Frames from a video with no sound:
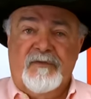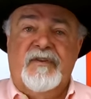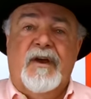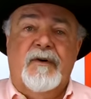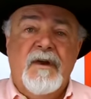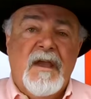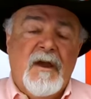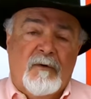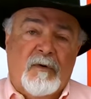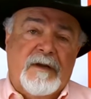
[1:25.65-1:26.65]
So
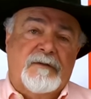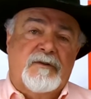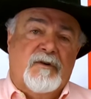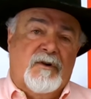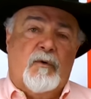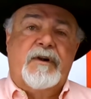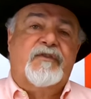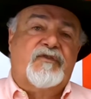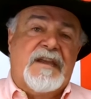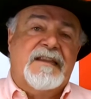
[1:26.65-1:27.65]
you're going to
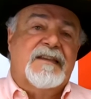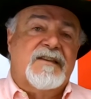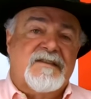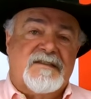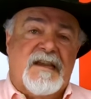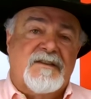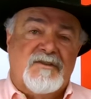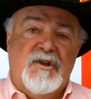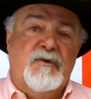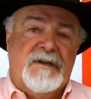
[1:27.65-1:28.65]
see that this
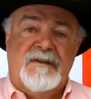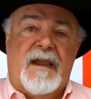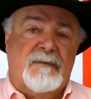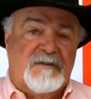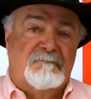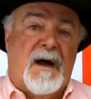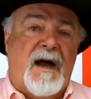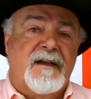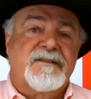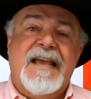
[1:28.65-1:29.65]
says new and damaged
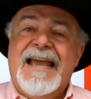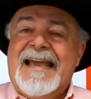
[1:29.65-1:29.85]
box.